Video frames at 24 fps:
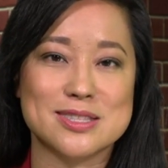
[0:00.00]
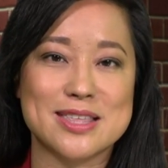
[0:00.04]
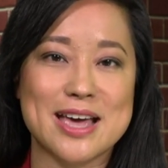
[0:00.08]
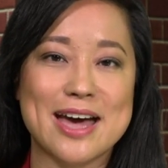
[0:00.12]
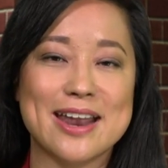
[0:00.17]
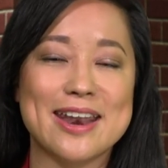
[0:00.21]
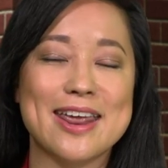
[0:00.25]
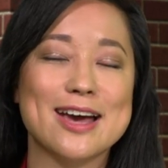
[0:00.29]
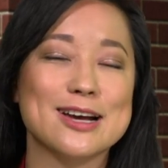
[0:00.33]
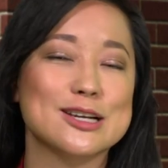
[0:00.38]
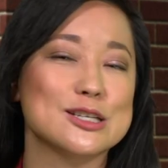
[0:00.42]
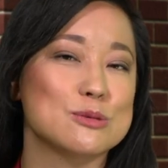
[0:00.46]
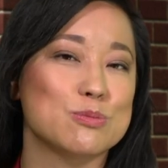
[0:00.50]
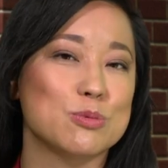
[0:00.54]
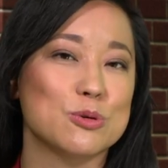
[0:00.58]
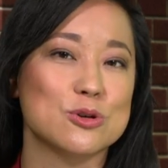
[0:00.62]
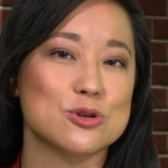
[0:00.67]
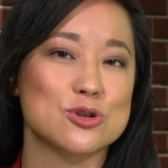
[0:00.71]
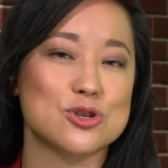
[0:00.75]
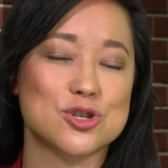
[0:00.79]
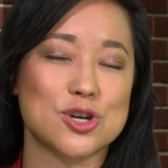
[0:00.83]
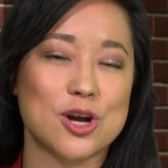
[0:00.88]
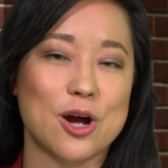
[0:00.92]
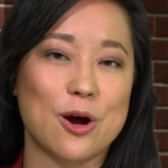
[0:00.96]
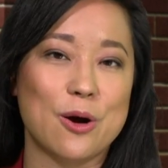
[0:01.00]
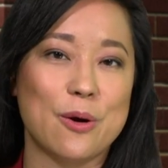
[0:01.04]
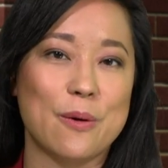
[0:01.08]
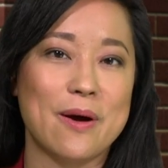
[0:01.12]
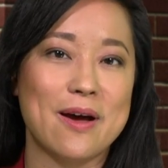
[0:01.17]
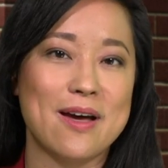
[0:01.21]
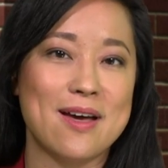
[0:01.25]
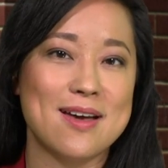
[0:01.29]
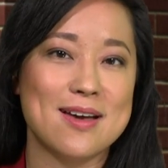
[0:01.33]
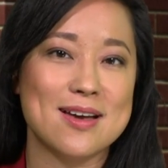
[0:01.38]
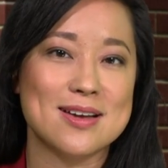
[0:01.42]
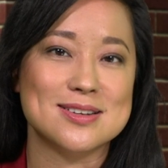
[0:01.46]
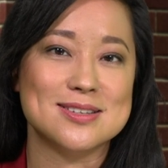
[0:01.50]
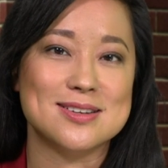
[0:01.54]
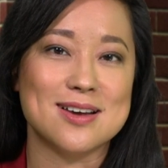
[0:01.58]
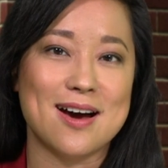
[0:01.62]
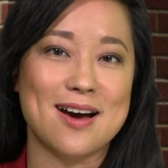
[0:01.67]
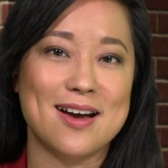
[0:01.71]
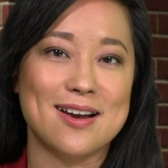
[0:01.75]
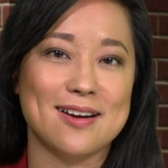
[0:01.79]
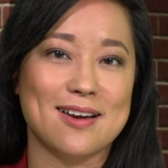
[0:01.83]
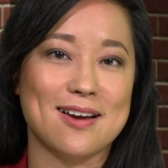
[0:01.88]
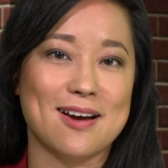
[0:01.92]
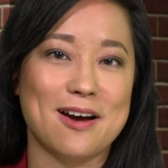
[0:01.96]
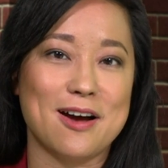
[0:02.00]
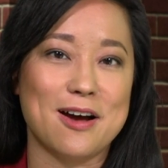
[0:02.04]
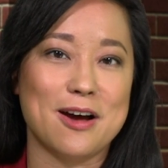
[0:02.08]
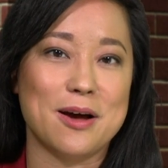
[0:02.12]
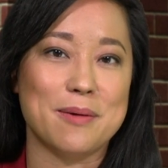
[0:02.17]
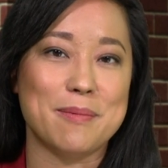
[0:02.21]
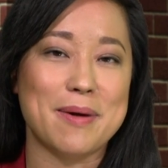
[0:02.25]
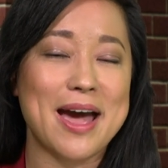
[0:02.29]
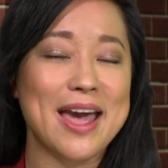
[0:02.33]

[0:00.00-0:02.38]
thatexpertshow.com.